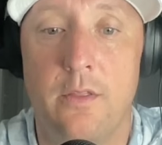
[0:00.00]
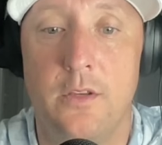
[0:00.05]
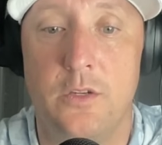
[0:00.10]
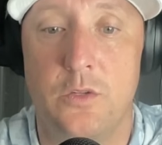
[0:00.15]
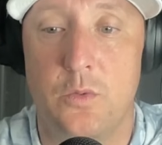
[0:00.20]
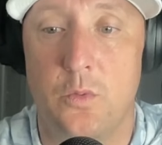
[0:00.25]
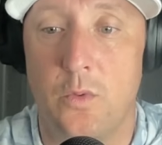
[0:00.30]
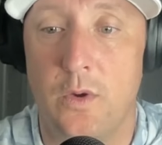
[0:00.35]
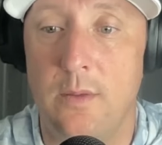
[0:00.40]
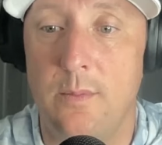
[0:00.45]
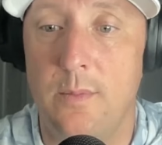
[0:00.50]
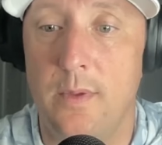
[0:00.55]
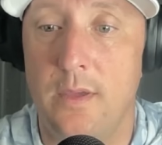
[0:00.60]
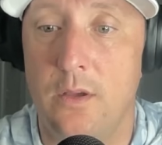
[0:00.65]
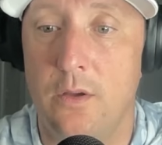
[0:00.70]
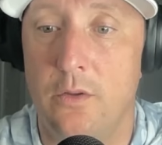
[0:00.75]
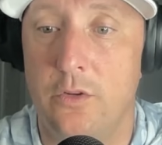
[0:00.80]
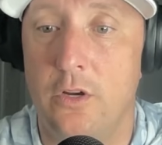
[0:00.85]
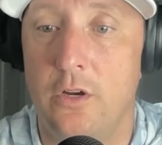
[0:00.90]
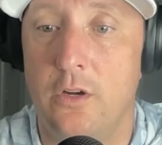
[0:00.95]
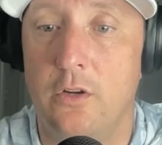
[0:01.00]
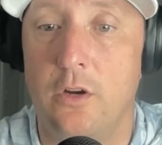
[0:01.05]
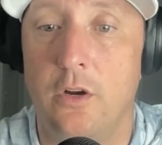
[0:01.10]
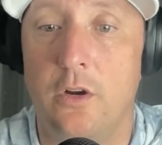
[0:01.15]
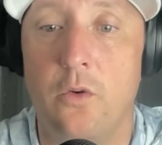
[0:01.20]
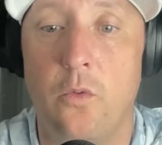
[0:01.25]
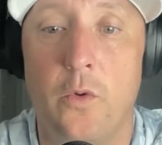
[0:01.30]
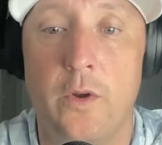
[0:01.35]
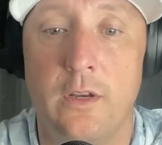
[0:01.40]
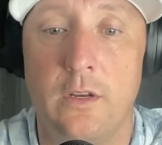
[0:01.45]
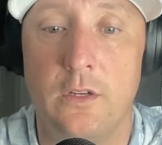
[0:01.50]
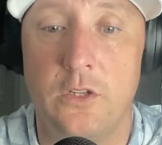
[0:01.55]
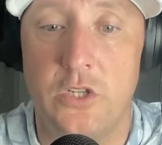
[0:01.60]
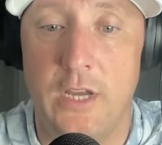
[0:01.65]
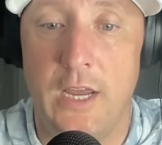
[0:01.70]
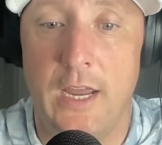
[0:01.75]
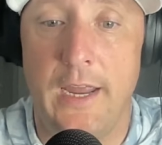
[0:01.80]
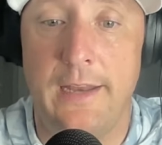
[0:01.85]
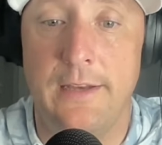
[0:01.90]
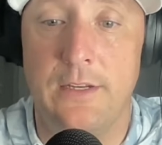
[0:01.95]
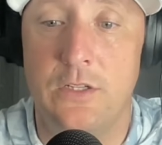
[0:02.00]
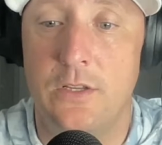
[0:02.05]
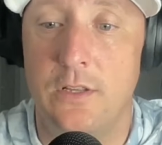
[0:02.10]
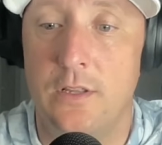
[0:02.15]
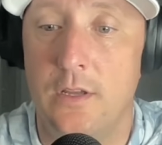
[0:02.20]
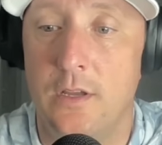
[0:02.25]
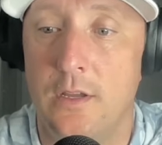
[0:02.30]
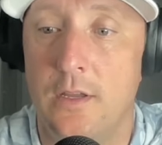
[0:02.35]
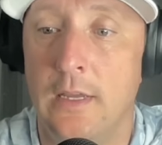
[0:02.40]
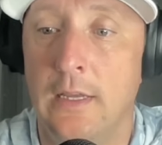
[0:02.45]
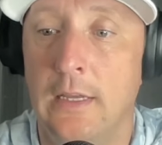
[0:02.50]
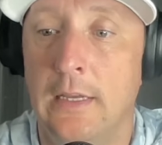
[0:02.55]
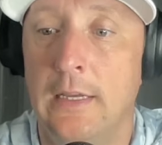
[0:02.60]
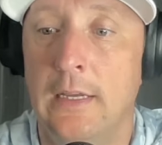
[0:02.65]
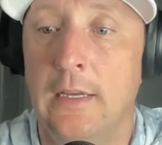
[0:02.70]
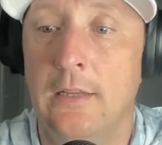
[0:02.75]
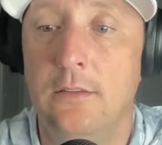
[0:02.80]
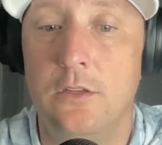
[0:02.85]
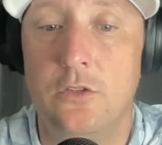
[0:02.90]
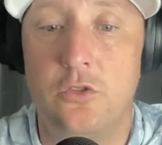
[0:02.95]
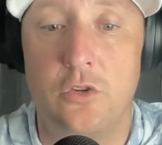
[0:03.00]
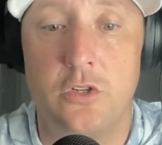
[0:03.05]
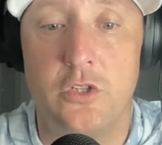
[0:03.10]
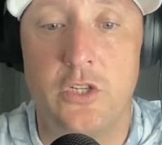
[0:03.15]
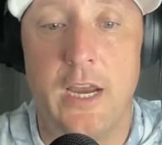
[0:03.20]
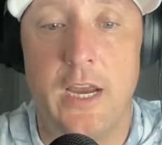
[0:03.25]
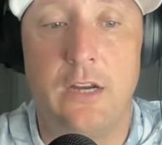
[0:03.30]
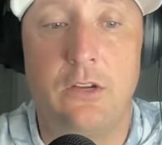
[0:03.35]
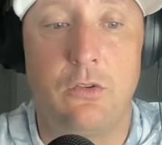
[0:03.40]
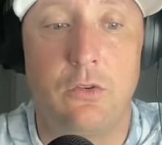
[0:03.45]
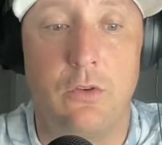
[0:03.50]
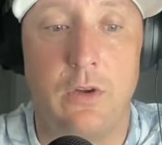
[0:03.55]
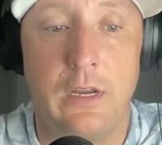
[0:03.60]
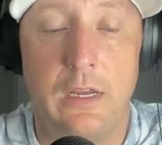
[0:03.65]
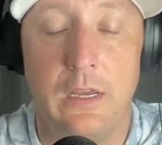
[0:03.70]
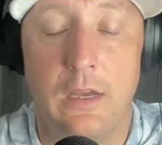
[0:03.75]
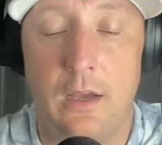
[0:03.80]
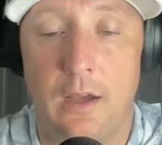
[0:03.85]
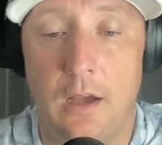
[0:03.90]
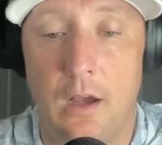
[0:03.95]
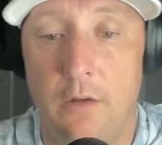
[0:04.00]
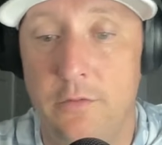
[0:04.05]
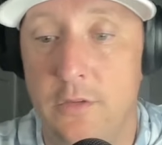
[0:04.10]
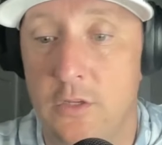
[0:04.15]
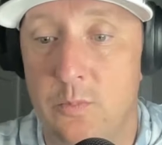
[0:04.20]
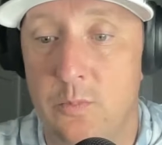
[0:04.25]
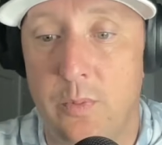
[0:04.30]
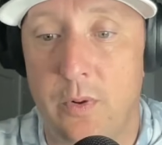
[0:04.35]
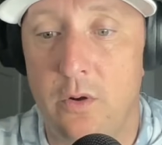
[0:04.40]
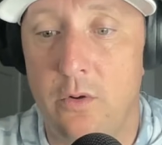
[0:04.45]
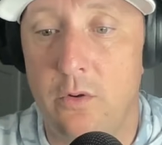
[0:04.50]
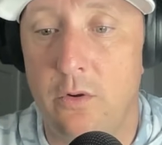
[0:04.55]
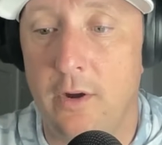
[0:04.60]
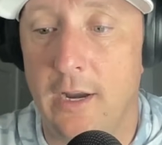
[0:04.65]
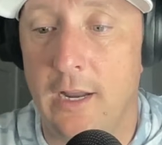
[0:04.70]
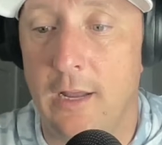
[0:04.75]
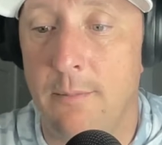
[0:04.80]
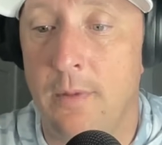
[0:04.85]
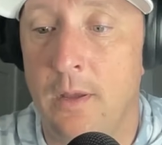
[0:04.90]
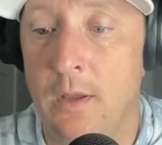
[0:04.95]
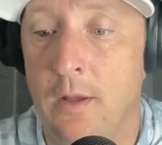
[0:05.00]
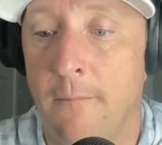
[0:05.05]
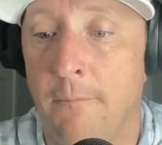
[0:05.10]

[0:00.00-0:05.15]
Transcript: of this rebuild. You're going to change the trajectory of this program.